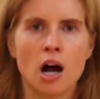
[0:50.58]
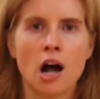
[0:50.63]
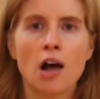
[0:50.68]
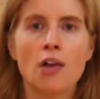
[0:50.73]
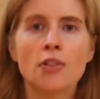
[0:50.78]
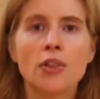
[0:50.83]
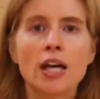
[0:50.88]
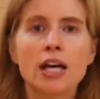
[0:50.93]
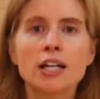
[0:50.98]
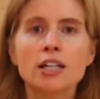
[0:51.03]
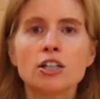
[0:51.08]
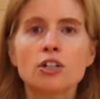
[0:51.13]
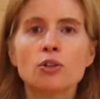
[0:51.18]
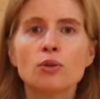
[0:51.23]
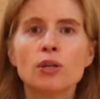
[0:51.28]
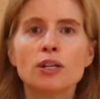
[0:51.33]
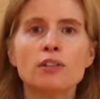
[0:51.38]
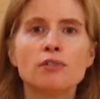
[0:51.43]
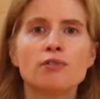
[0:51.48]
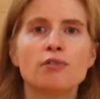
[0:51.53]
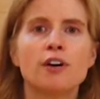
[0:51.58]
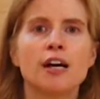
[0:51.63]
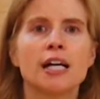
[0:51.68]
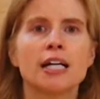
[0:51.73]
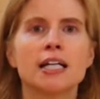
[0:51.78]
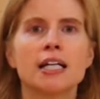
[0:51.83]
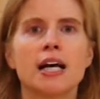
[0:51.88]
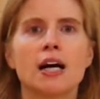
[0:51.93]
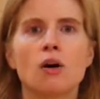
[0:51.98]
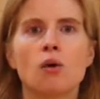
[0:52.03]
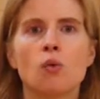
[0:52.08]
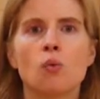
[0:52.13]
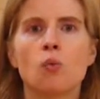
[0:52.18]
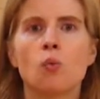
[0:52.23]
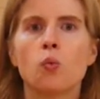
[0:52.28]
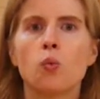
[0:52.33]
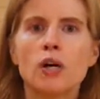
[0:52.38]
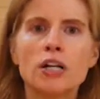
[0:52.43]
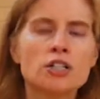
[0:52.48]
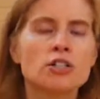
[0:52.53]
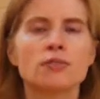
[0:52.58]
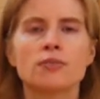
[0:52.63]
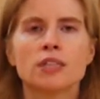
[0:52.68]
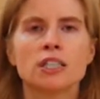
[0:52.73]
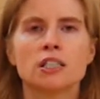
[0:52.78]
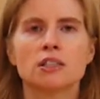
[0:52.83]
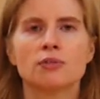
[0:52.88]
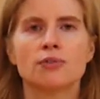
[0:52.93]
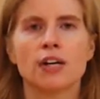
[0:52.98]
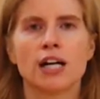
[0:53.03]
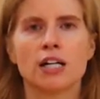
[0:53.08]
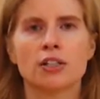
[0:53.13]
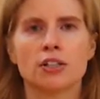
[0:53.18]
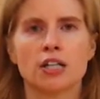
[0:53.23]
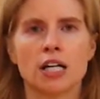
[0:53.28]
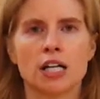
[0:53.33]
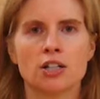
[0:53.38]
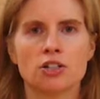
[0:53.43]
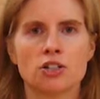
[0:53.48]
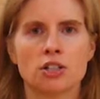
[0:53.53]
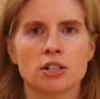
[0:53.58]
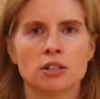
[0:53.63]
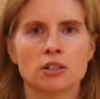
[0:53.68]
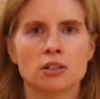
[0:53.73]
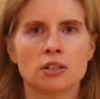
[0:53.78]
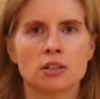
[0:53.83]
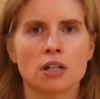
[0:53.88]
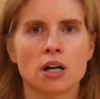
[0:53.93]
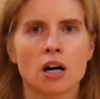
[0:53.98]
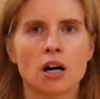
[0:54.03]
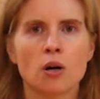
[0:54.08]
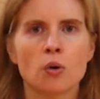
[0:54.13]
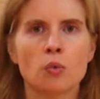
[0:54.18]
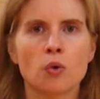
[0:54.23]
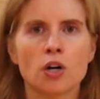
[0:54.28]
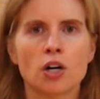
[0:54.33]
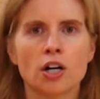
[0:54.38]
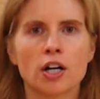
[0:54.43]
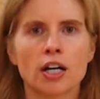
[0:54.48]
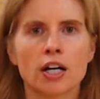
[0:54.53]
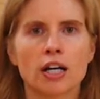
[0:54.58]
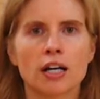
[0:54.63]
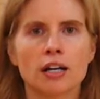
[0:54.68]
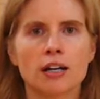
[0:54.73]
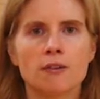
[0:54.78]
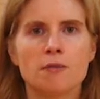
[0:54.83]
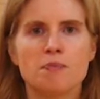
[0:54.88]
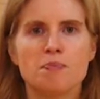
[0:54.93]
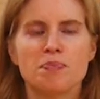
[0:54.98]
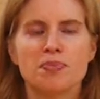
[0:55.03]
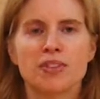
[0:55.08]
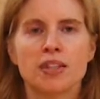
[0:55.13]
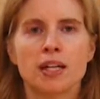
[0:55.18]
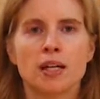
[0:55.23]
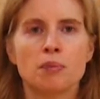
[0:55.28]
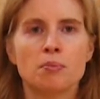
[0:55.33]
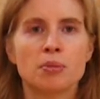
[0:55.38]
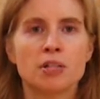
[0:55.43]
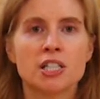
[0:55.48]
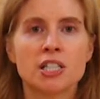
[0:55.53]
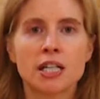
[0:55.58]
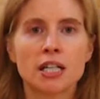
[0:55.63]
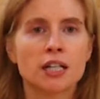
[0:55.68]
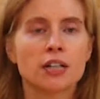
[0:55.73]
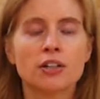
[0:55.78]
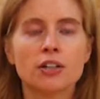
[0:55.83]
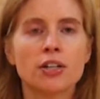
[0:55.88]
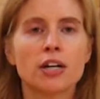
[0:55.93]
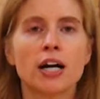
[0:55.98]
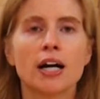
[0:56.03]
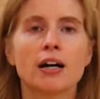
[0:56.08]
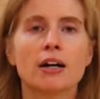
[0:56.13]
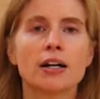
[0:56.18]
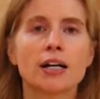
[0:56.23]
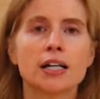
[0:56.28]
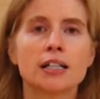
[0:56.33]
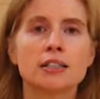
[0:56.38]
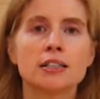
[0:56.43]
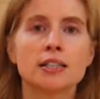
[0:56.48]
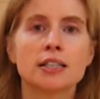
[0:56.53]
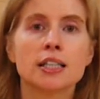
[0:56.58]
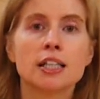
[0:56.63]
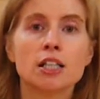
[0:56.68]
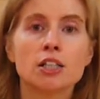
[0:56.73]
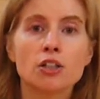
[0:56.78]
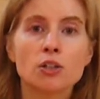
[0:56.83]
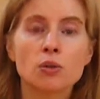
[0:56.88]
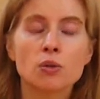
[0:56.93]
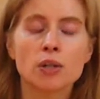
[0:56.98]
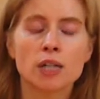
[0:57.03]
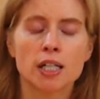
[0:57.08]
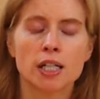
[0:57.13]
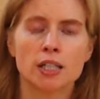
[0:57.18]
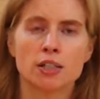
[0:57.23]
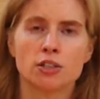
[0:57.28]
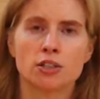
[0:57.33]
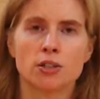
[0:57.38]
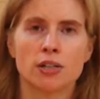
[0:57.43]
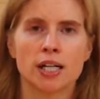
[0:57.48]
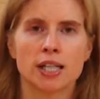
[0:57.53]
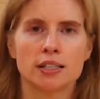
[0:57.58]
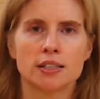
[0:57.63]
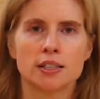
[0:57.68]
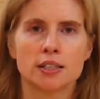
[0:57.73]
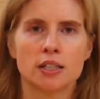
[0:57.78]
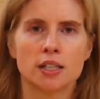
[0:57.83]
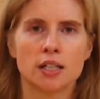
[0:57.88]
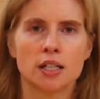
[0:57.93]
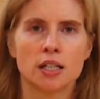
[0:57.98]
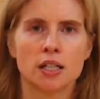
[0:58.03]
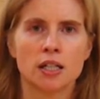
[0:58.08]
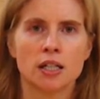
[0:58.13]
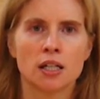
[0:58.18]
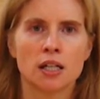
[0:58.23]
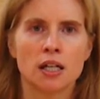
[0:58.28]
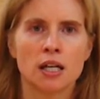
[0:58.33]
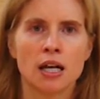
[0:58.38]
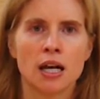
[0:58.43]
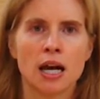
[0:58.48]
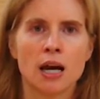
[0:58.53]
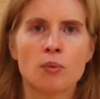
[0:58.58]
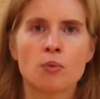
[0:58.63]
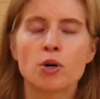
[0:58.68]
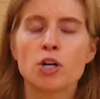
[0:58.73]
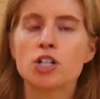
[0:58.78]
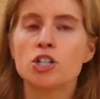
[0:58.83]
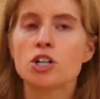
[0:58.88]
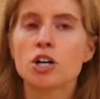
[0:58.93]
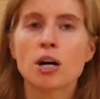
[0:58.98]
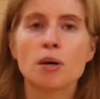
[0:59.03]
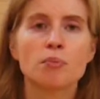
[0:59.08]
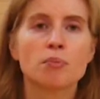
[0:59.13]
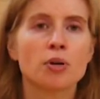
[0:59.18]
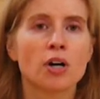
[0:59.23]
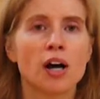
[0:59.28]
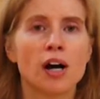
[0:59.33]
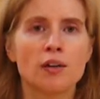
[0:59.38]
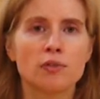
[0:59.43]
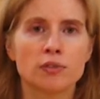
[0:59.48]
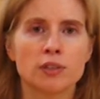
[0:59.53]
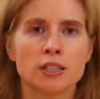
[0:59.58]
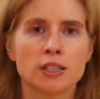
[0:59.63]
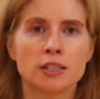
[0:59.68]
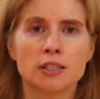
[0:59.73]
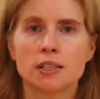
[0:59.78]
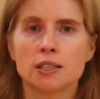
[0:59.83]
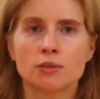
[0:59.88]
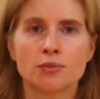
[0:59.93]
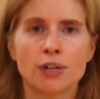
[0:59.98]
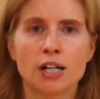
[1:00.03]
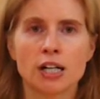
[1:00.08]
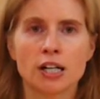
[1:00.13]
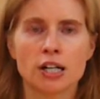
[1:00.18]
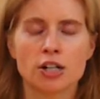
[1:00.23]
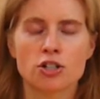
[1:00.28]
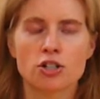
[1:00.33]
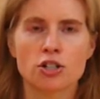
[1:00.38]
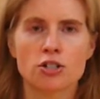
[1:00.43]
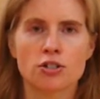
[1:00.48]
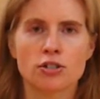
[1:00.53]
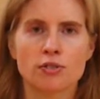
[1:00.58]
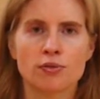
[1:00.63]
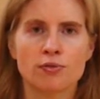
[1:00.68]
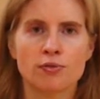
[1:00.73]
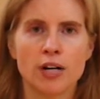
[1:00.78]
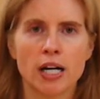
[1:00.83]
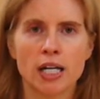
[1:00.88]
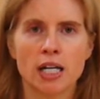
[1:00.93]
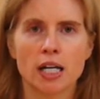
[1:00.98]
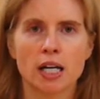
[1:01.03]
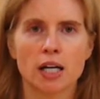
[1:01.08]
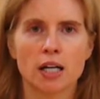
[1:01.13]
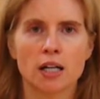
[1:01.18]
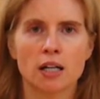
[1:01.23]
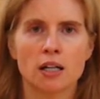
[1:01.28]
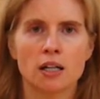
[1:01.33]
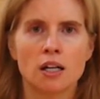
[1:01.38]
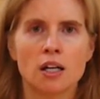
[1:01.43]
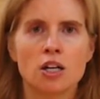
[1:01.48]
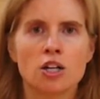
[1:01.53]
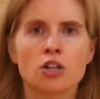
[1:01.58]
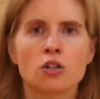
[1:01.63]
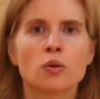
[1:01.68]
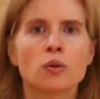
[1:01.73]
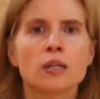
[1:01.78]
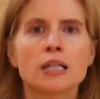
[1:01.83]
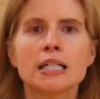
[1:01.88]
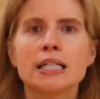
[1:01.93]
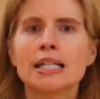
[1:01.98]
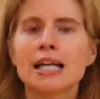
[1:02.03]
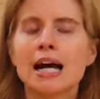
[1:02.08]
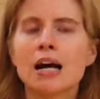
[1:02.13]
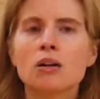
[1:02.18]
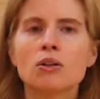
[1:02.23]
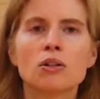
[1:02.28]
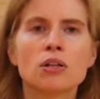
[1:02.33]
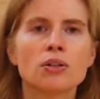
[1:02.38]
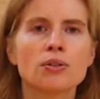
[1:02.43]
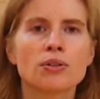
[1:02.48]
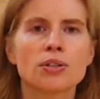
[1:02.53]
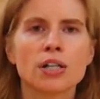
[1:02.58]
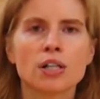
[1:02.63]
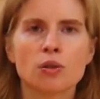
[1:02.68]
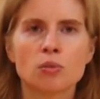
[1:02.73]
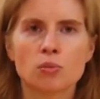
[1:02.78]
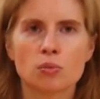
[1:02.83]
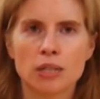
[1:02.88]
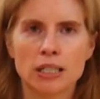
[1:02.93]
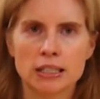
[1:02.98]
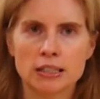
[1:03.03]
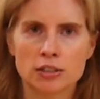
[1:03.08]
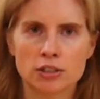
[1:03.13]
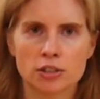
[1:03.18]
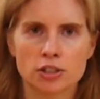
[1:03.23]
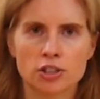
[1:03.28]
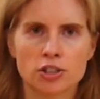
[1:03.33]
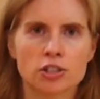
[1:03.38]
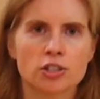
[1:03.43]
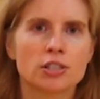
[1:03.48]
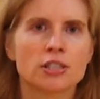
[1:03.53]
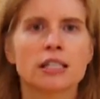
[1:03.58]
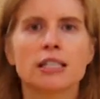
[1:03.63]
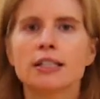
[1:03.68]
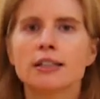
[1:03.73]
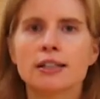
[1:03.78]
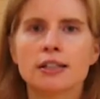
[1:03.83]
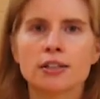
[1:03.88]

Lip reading: Online, you can find out which of these foundations are working in particular areas that you are interested in and which nonprofits these foundations are funding. You can download their research, see